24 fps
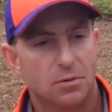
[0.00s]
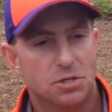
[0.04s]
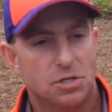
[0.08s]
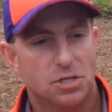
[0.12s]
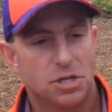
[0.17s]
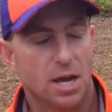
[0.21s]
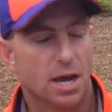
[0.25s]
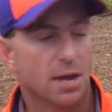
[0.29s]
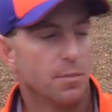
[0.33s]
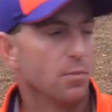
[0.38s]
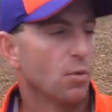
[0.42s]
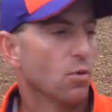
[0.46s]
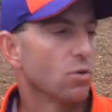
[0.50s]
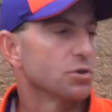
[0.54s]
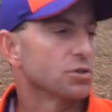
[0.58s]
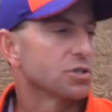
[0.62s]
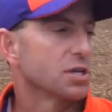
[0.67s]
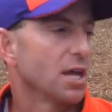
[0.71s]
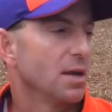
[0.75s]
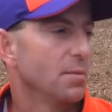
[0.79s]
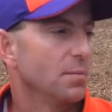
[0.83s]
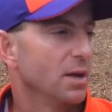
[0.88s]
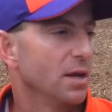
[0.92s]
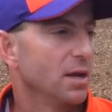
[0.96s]
Chad Morris
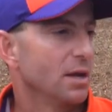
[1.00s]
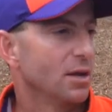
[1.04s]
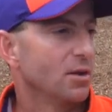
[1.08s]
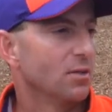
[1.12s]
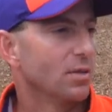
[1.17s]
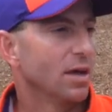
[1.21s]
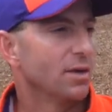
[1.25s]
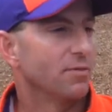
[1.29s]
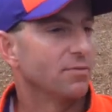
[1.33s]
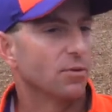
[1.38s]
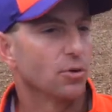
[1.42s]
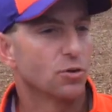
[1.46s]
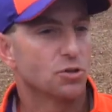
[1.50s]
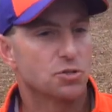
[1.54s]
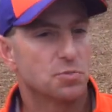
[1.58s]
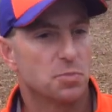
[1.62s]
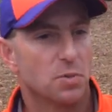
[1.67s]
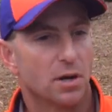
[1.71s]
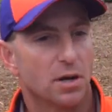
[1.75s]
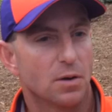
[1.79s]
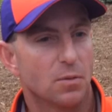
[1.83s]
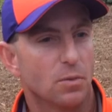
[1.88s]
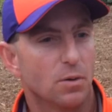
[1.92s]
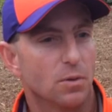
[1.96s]
came in here that first
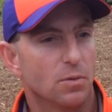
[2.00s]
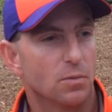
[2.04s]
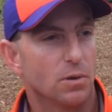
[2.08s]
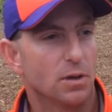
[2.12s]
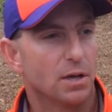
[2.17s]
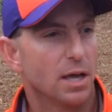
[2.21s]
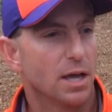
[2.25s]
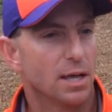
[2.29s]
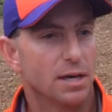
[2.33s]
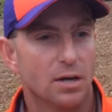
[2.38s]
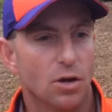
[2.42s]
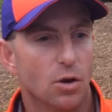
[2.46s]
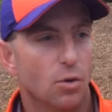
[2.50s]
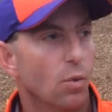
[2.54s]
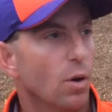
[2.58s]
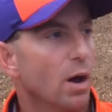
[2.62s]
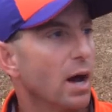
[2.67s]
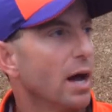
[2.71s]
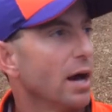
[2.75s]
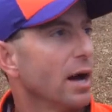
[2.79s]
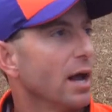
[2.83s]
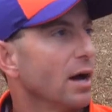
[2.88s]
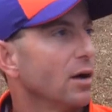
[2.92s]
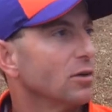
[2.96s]
spring, we had no
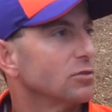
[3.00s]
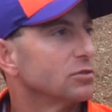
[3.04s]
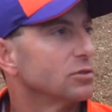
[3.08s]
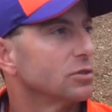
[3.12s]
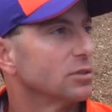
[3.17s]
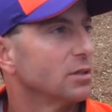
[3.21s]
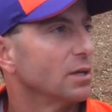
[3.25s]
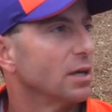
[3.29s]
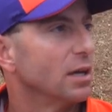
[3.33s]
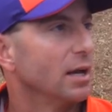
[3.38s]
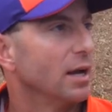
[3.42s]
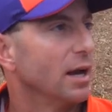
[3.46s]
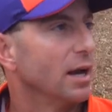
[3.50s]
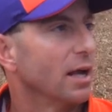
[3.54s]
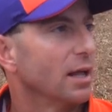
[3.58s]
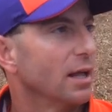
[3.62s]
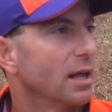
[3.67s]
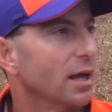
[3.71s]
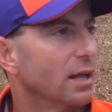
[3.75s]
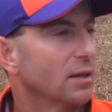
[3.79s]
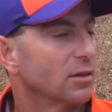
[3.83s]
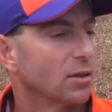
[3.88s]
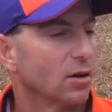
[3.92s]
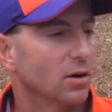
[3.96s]
wideouts, and
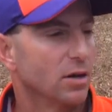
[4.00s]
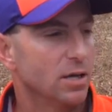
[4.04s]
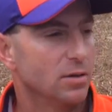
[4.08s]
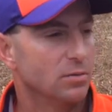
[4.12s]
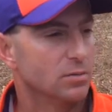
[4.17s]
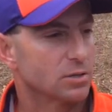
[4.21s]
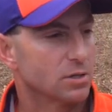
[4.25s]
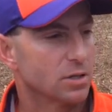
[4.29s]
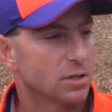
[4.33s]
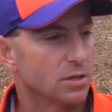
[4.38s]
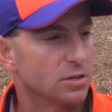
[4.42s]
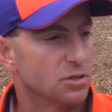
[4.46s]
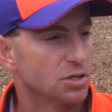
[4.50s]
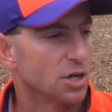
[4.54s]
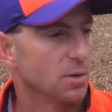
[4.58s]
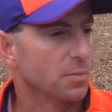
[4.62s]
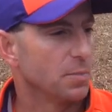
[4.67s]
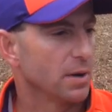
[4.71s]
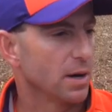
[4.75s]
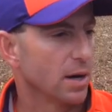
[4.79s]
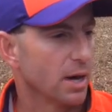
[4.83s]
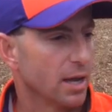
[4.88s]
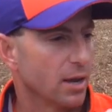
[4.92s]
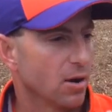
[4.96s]
I thought he was going to
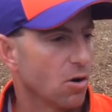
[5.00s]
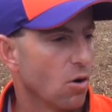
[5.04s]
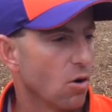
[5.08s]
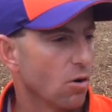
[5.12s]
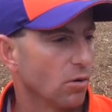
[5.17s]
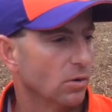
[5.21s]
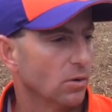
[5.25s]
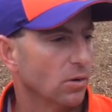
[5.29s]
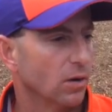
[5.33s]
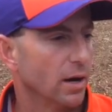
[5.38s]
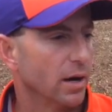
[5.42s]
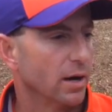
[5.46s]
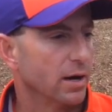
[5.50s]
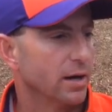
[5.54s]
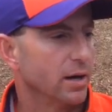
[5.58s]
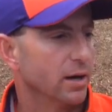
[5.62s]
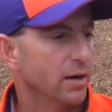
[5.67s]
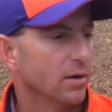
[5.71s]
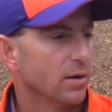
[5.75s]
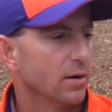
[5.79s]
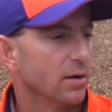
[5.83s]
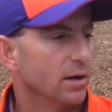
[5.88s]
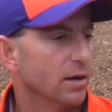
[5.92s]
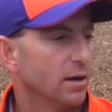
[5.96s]
jump in Lake Hartwell out
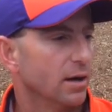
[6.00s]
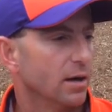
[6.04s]
here.